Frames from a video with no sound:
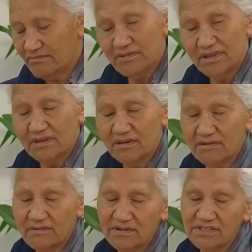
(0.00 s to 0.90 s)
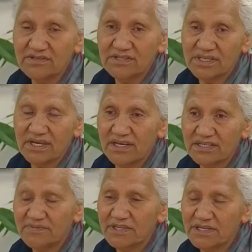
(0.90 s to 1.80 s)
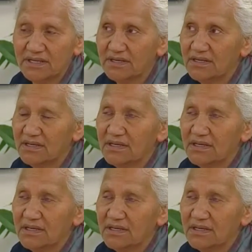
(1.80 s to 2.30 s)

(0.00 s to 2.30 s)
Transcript: when the, the, suicide has been done.